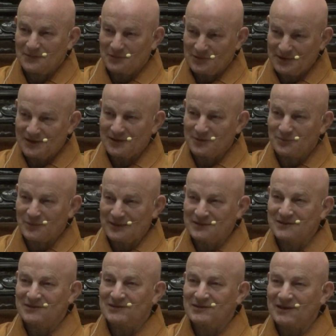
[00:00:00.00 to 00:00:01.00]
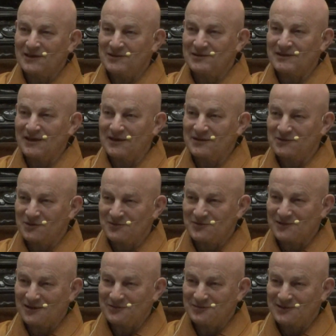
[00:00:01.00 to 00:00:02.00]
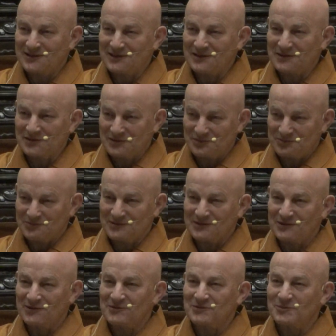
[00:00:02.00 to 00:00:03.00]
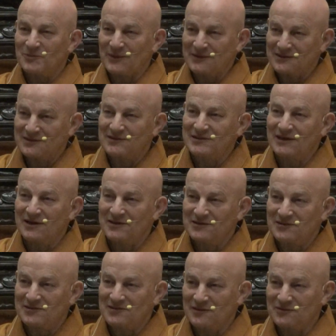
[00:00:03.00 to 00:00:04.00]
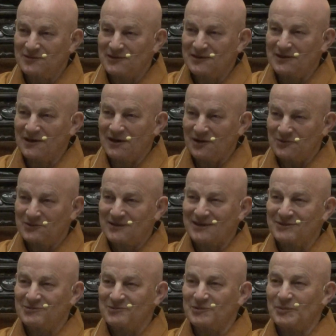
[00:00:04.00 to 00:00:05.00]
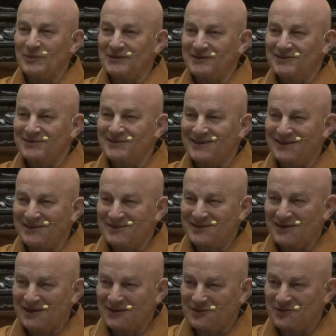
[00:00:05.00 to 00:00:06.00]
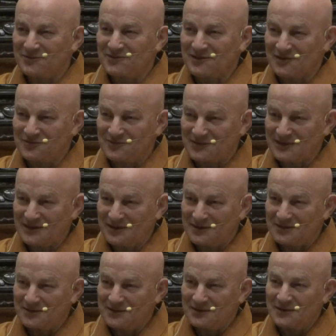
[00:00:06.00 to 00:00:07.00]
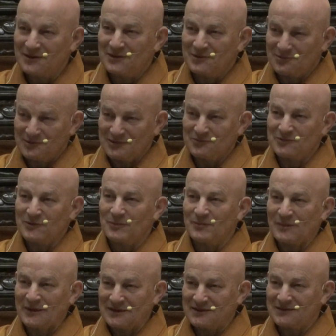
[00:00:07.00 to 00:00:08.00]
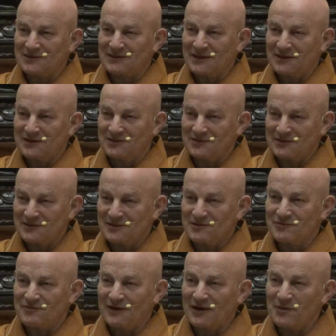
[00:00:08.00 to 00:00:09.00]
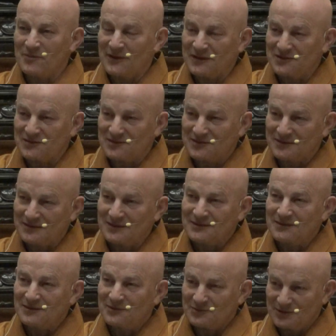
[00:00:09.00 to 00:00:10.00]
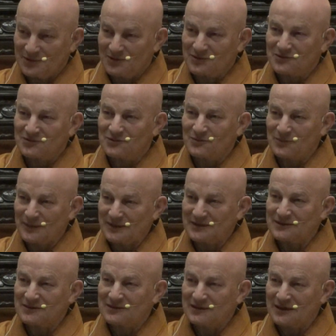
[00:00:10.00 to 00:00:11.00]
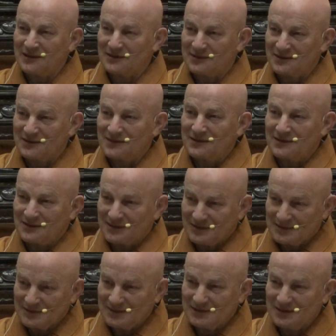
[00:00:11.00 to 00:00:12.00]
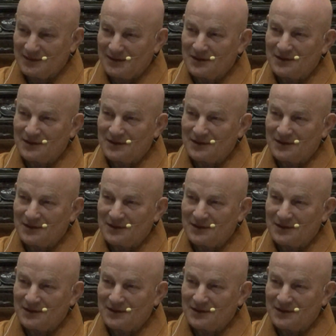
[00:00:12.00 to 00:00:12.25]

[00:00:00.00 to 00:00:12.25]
we can penetrate the end of suffering. If we don't penetrate the suffering, how can we penetrate the end of suffering? When we penetrate the defilements, we also penetrate the